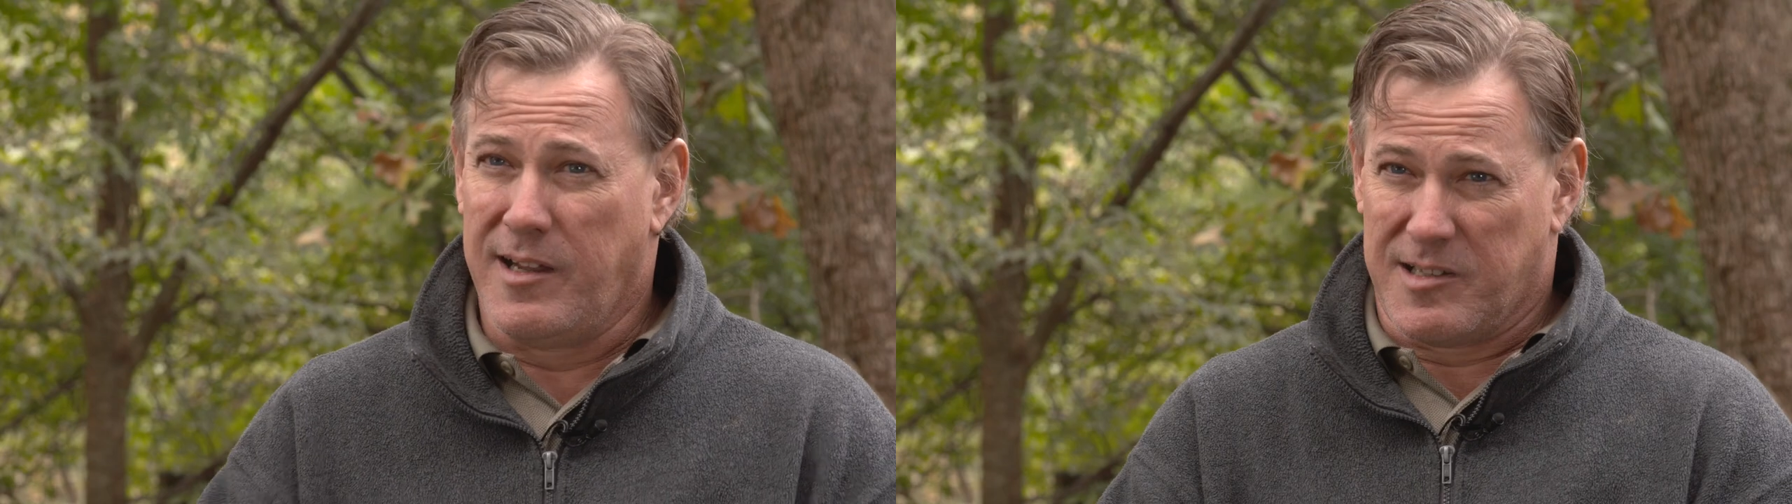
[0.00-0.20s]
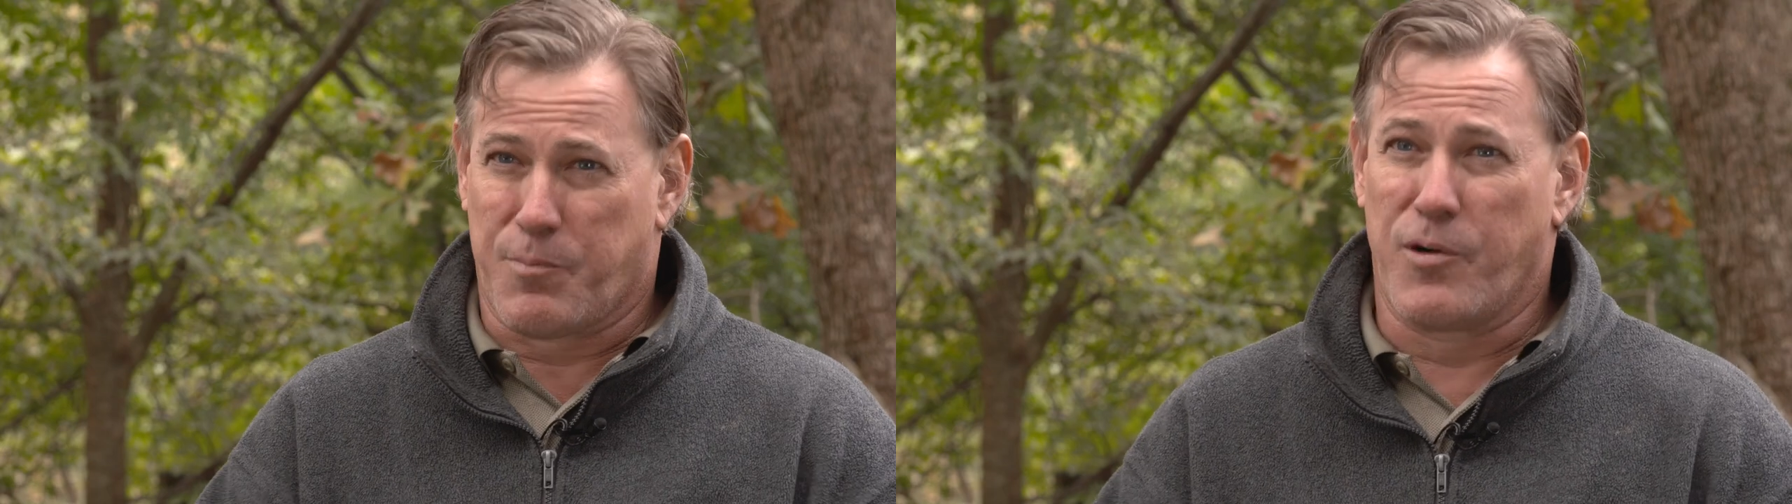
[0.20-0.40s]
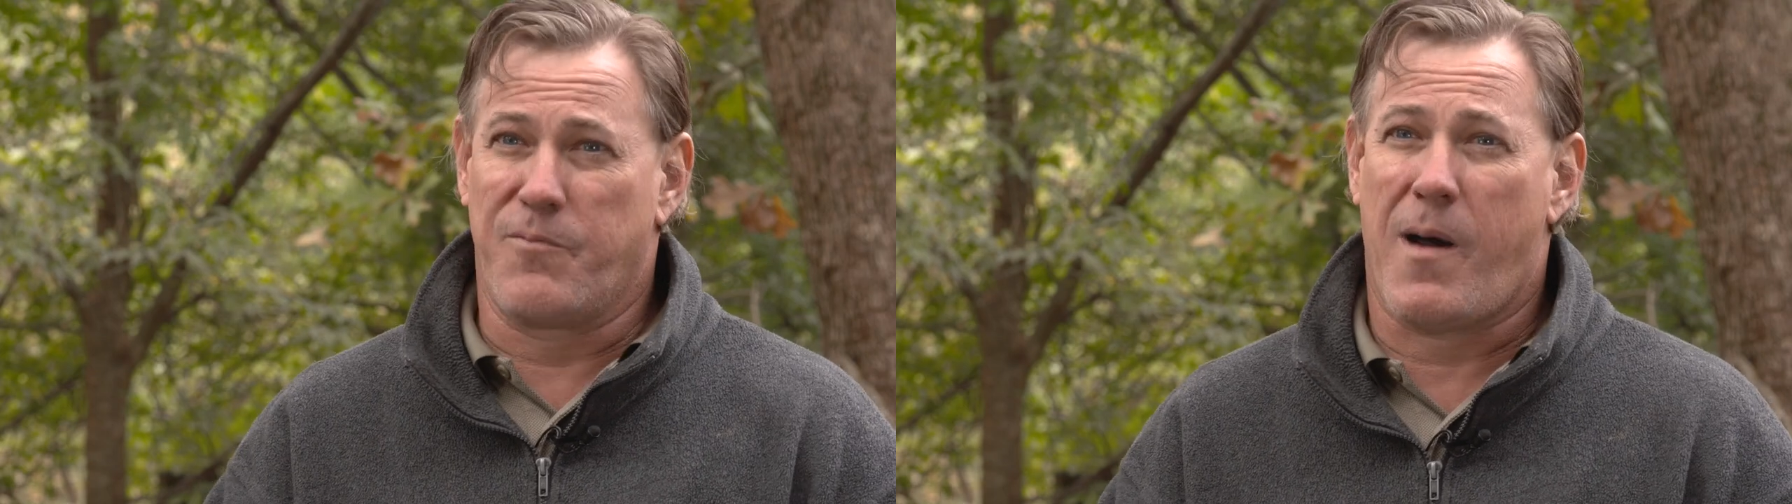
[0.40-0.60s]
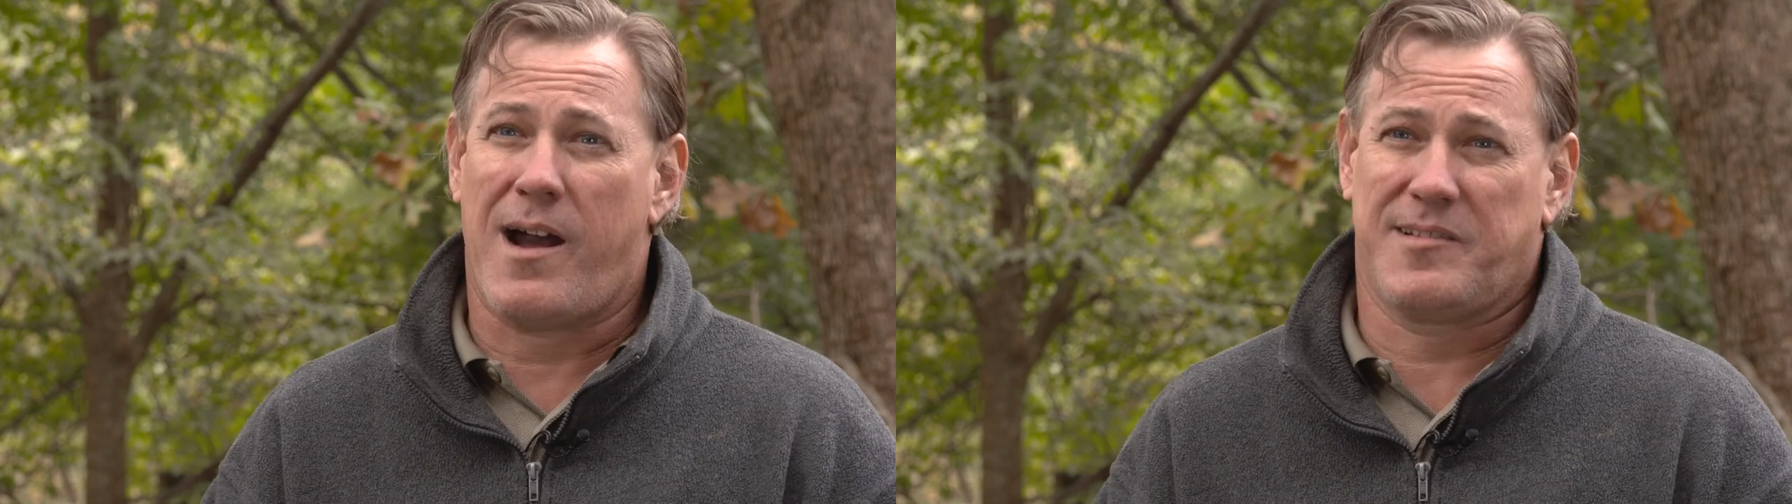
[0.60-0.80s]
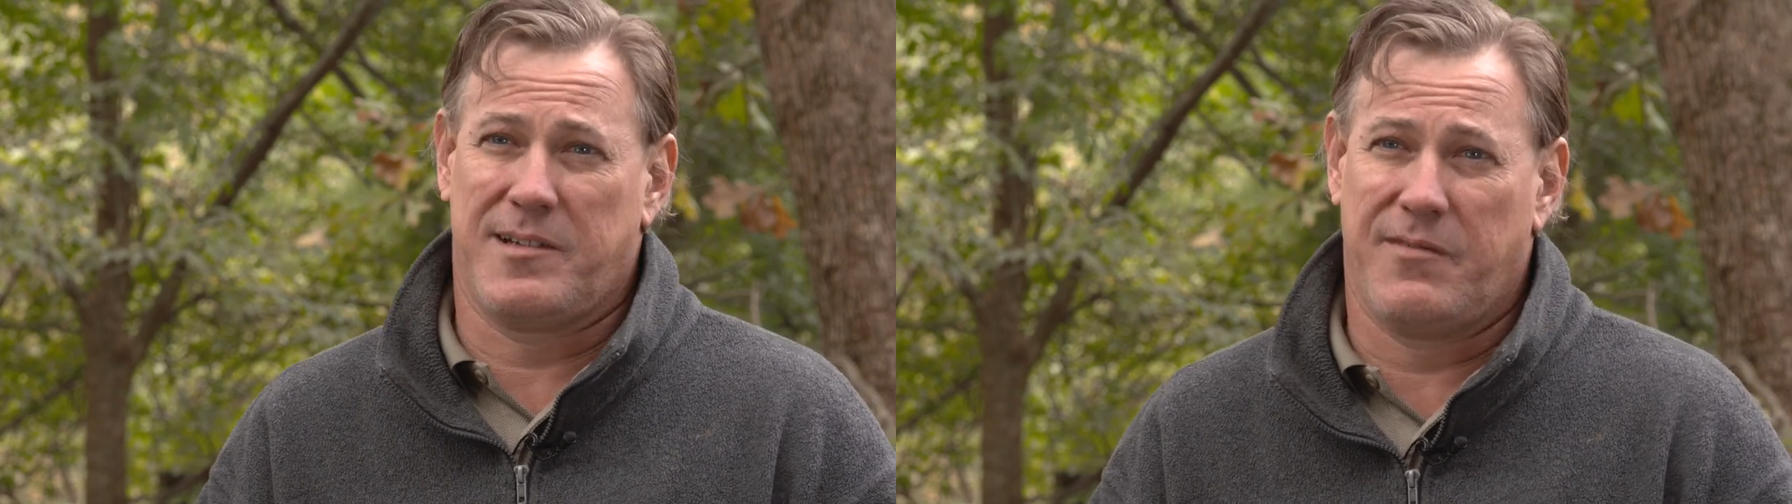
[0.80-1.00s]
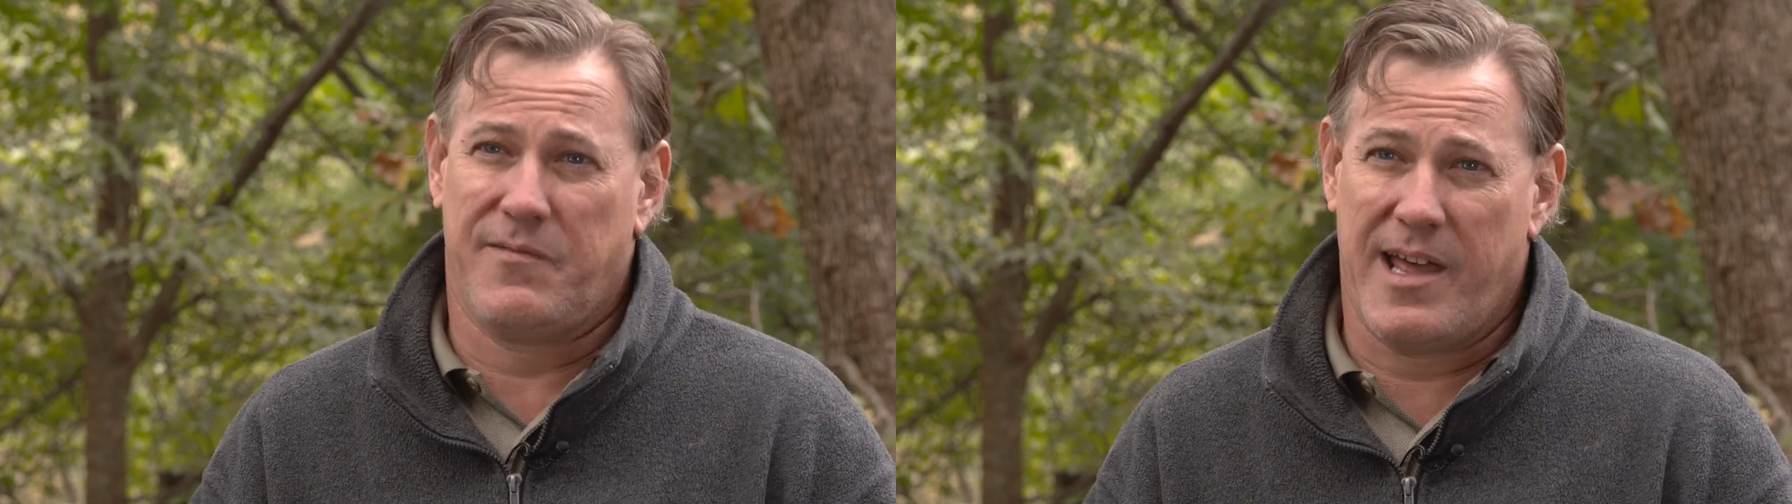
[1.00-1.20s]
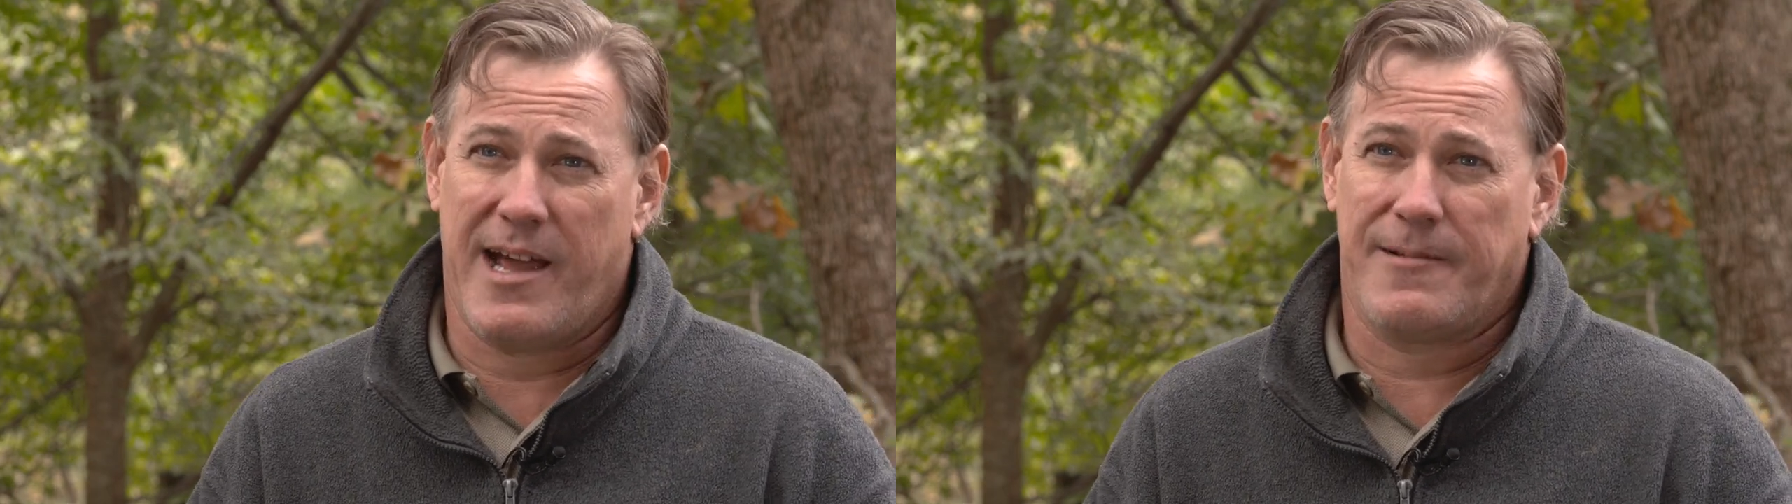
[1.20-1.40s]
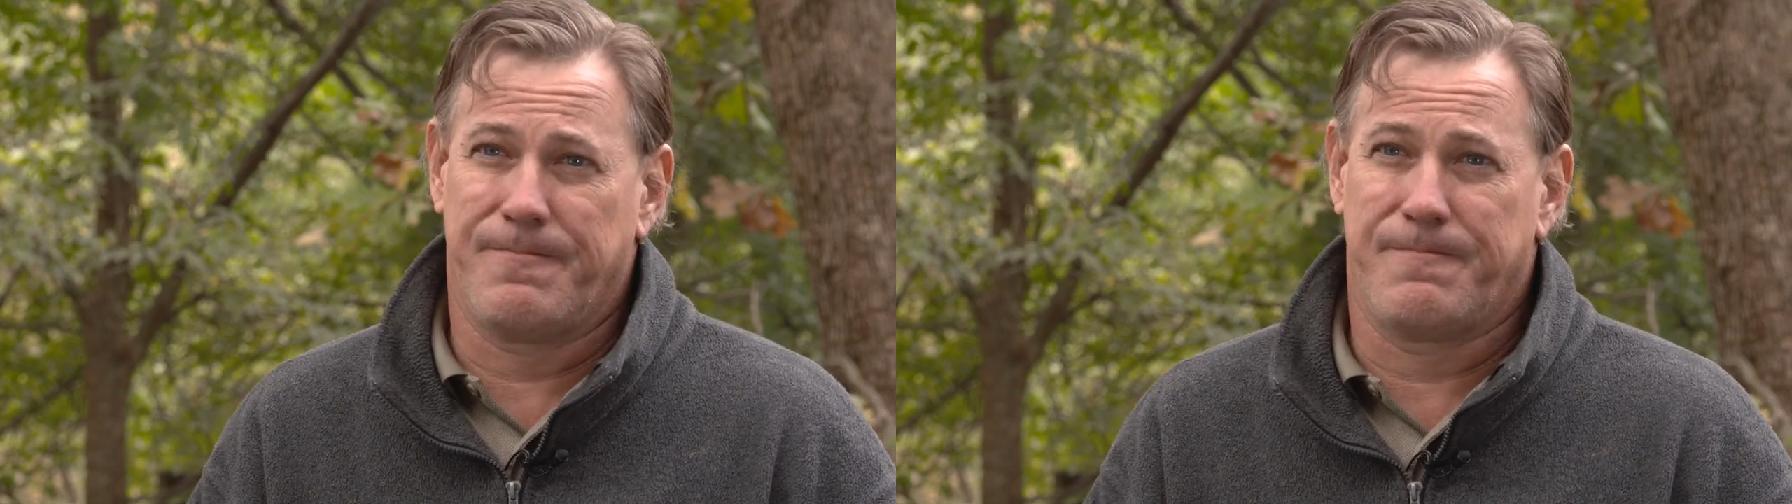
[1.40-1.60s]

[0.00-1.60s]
is proof positive of that.